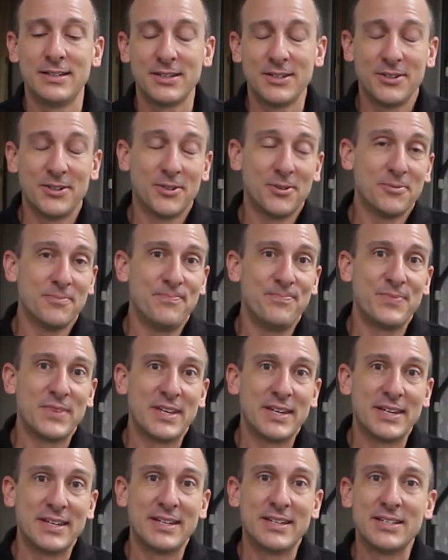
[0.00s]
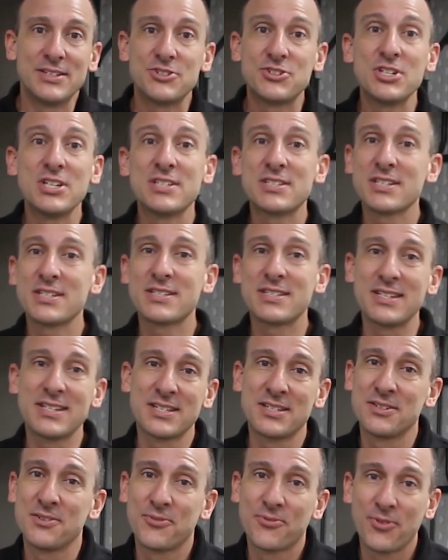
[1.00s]
You know, Jesus
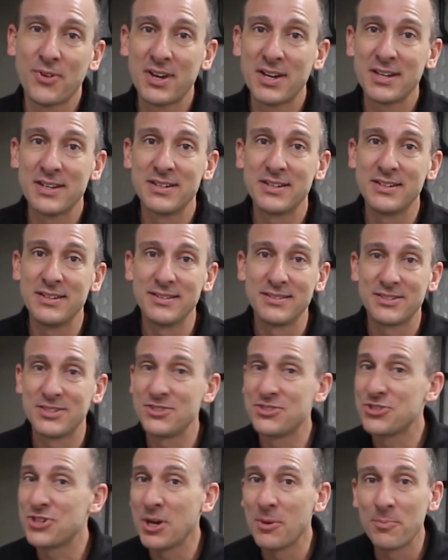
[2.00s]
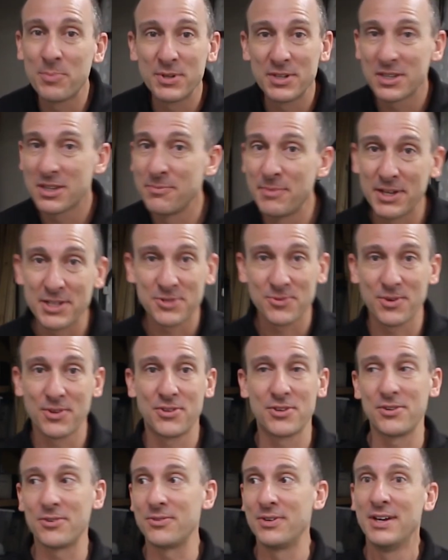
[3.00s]
isn't afraid to jump into the mess
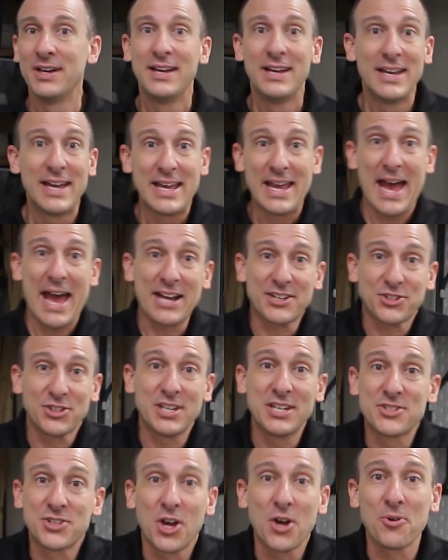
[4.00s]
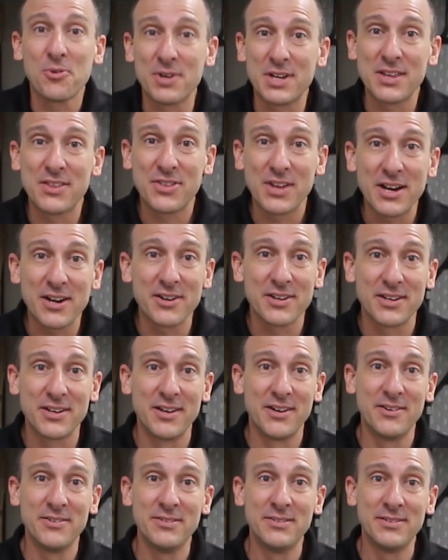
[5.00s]
with you. Actually, he's already there, you
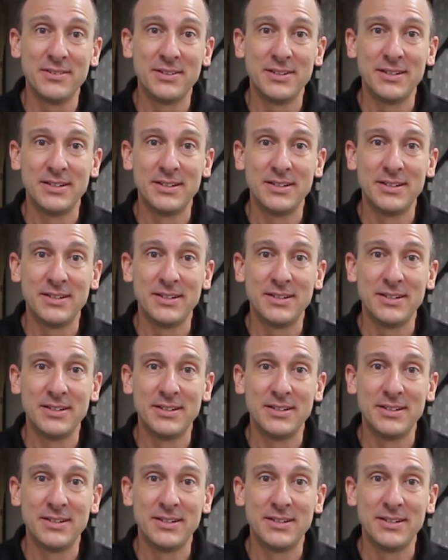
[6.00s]
know?